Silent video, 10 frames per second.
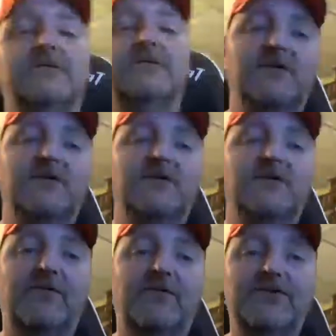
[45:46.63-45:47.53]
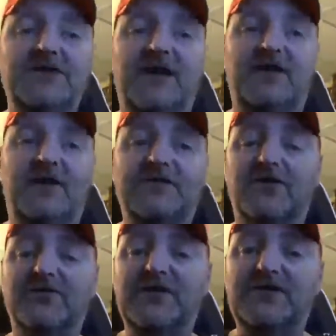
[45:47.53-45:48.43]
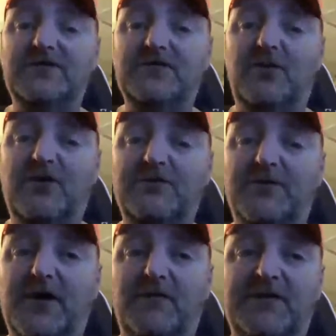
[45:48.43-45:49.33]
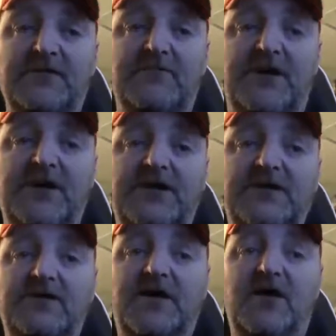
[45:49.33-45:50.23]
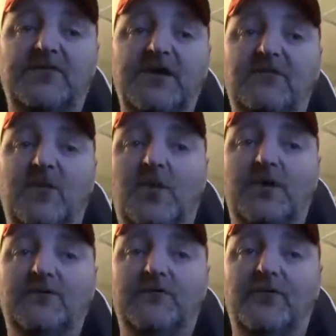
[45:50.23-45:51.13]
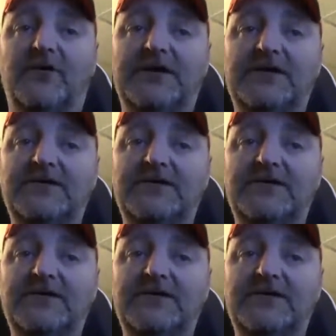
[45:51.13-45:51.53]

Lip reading: You have a good night, Artco. Thank you so much for coming in, buddy. I hope you have a wonderful night.